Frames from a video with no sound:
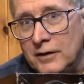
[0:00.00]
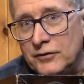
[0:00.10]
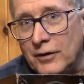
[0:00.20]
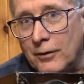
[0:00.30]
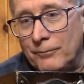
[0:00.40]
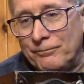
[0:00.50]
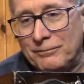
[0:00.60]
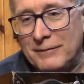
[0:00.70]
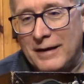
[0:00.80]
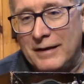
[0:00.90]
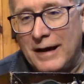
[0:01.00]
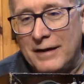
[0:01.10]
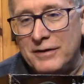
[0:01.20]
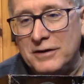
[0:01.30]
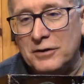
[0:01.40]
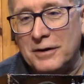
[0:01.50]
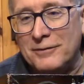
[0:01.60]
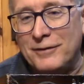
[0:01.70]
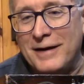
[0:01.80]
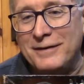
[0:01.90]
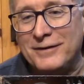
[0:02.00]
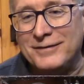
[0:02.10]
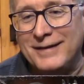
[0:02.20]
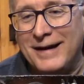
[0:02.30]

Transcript: So I think you're going to find this